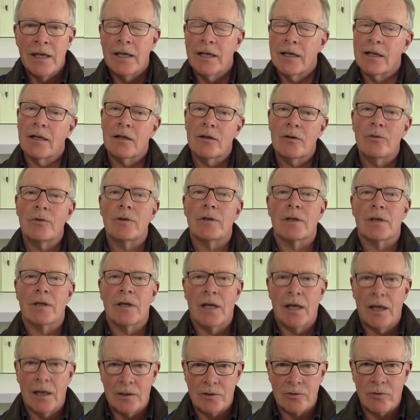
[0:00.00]
including,
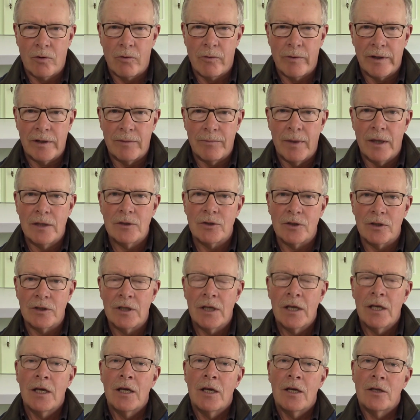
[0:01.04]
as already mentioned,
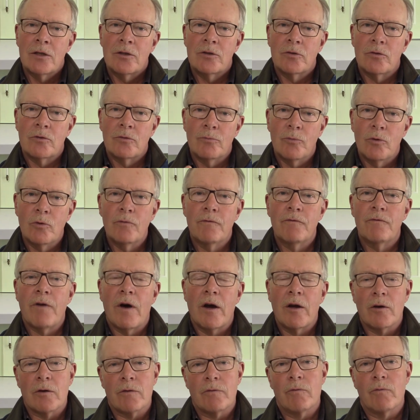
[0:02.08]
to move
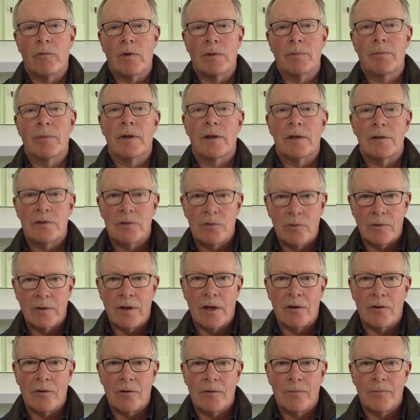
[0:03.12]
fire from one place to
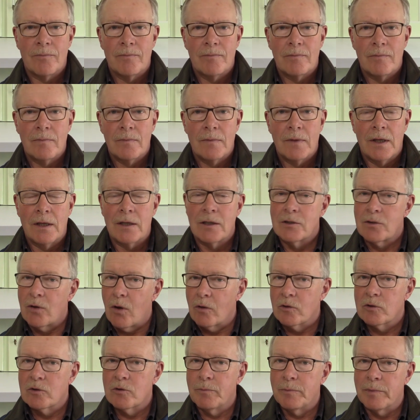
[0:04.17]
another. It has
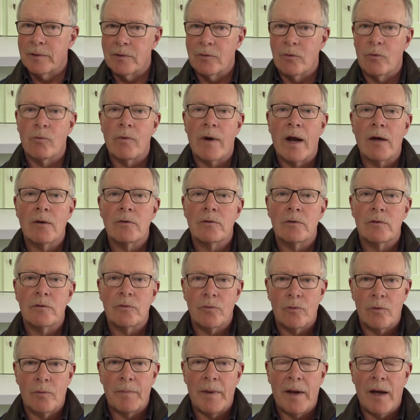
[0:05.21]
also been ground
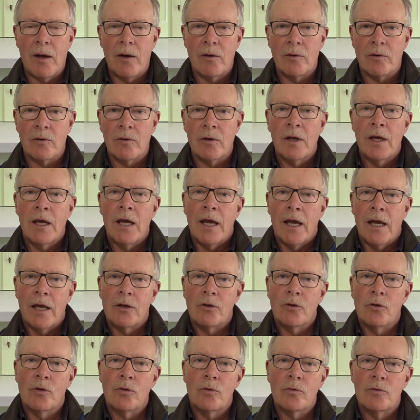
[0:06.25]
into a powder and
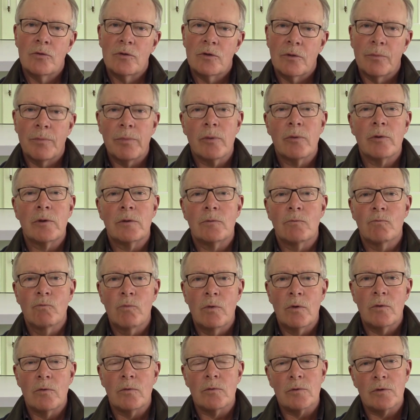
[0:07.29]
used to put in
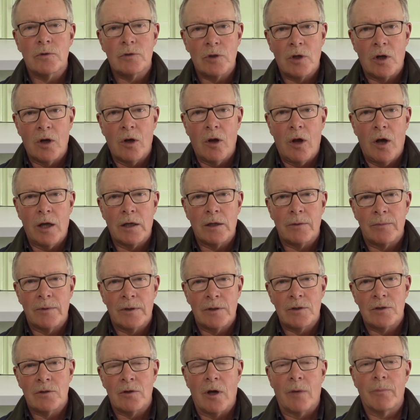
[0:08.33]
wounds to clot it
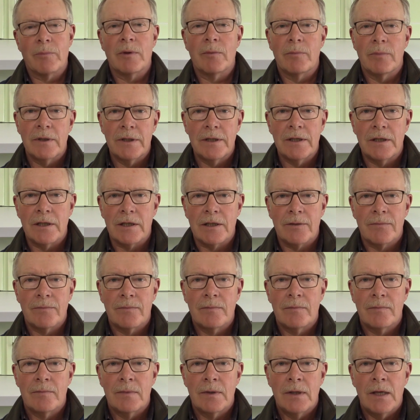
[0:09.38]
and stop the bleeding.
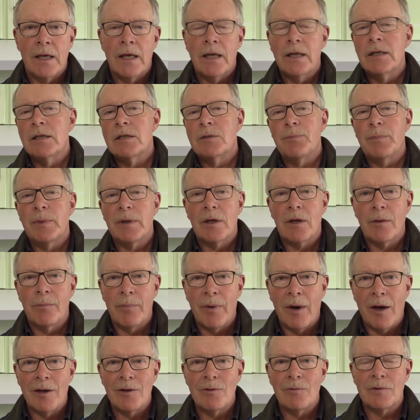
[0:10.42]
It has been
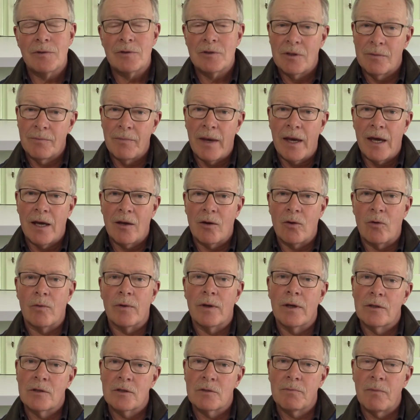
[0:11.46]
combined with tobacco
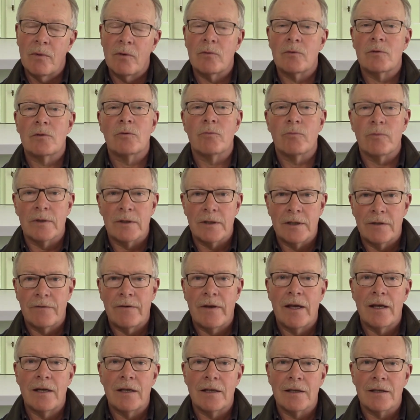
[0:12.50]
and smoke to relieve
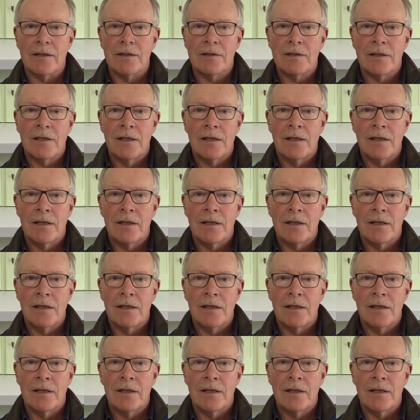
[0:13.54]
headaches.